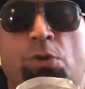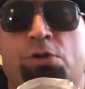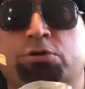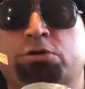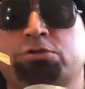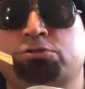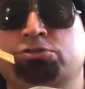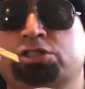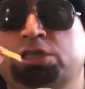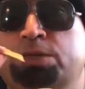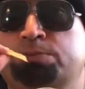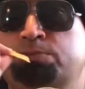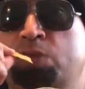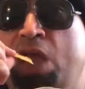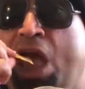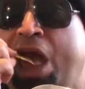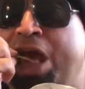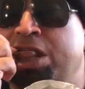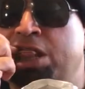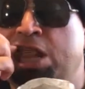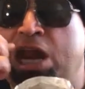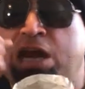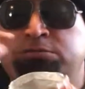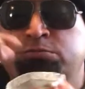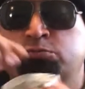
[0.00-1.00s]
Good chip.
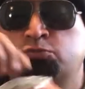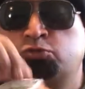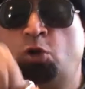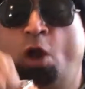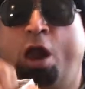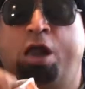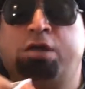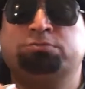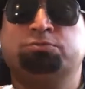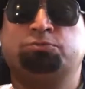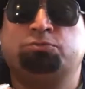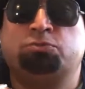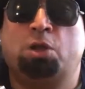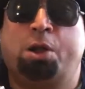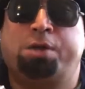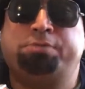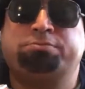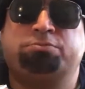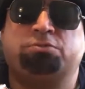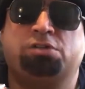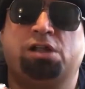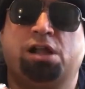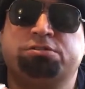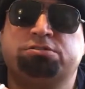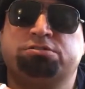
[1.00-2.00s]

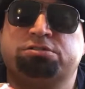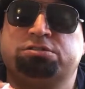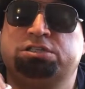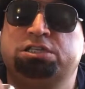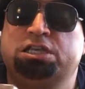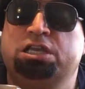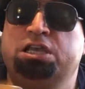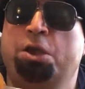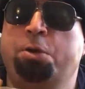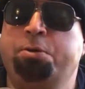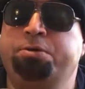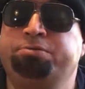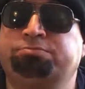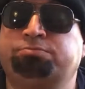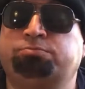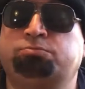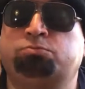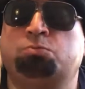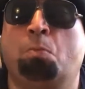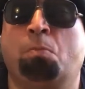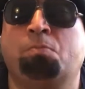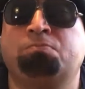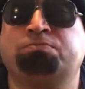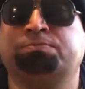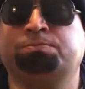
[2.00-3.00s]
Let's see
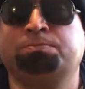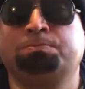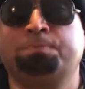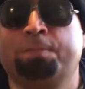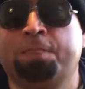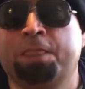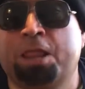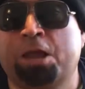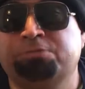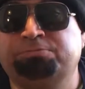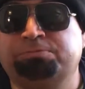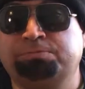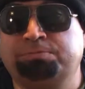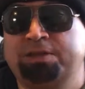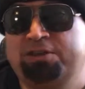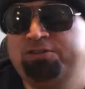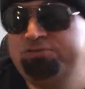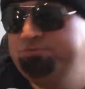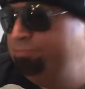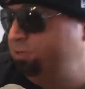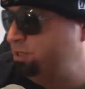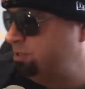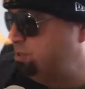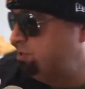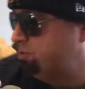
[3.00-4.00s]

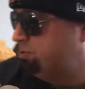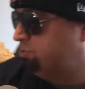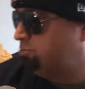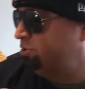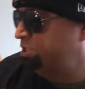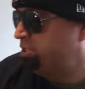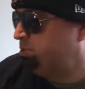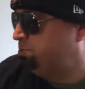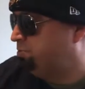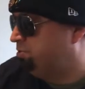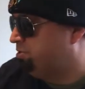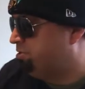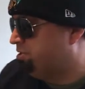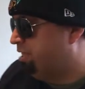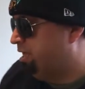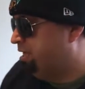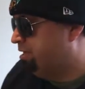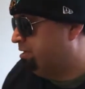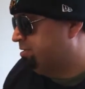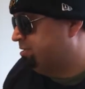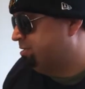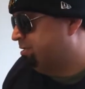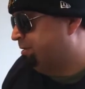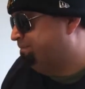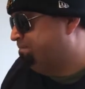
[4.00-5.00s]
if Mr. Crisper's
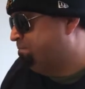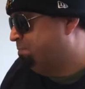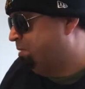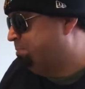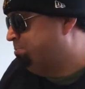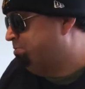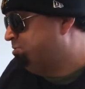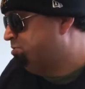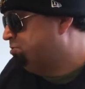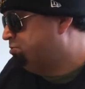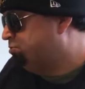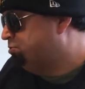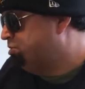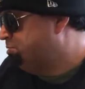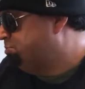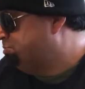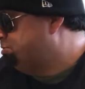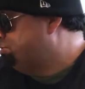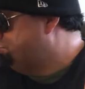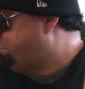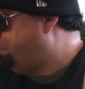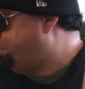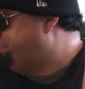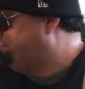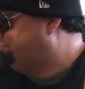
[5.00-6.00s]
like it. Mr.
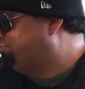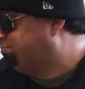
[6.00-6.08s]
Crispers.